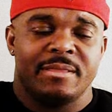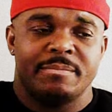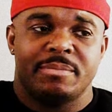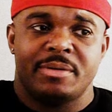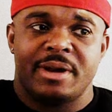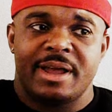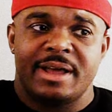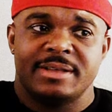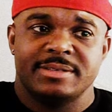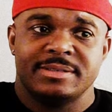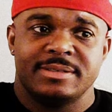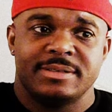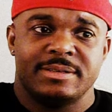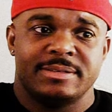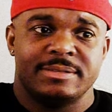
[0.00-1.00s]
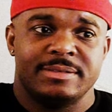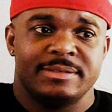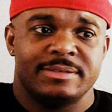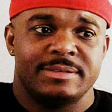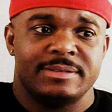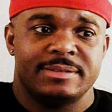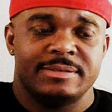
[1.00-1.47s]
Nebraska,
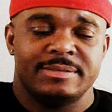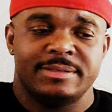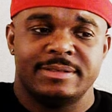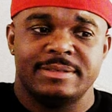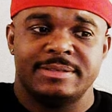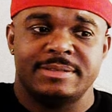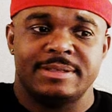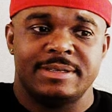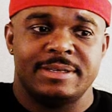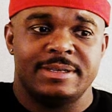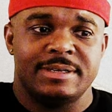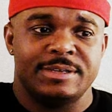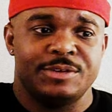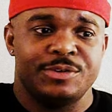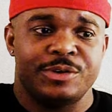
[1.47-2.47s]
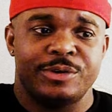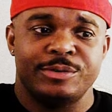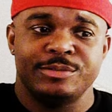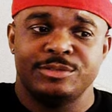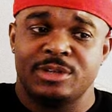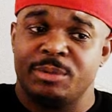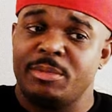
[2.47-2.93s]
Tennessee. You
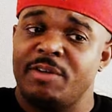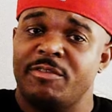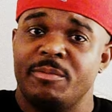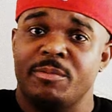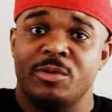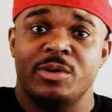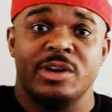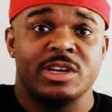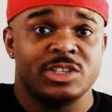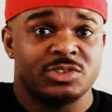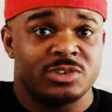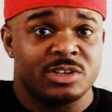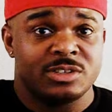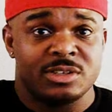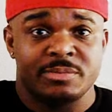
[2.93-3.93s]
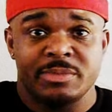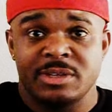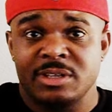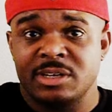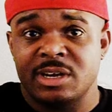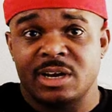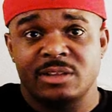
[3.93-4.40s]
know, some of them more interested
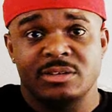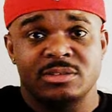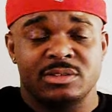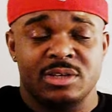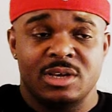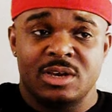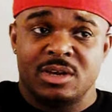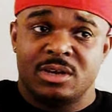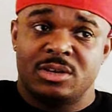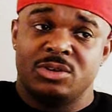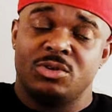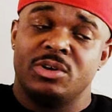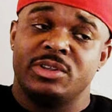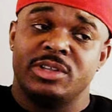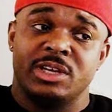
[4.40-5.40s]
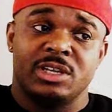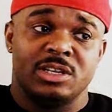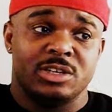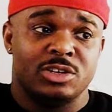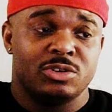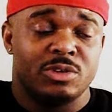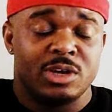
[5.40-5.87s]
me than others. Northern
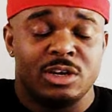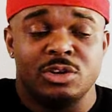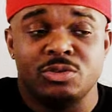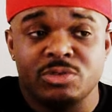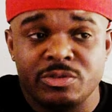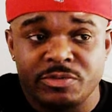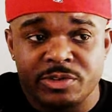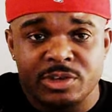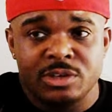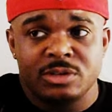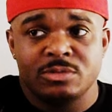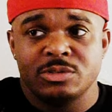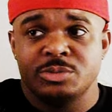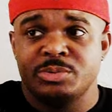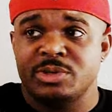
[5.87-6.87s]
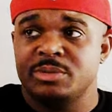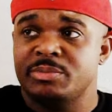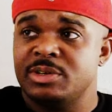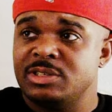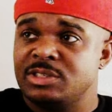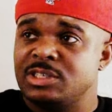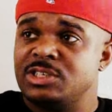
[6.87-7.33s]
Illinois, Louisville was pretty
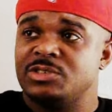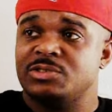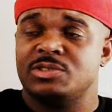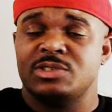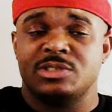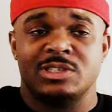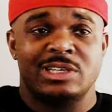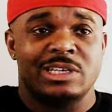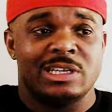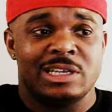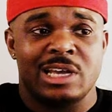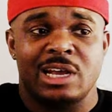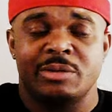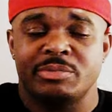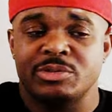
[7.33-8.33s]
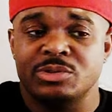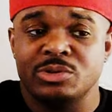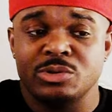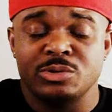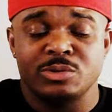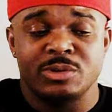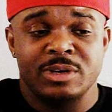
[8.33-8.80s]
much interested. Indiana,
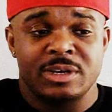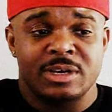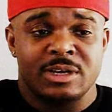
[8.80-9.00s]
Purdue.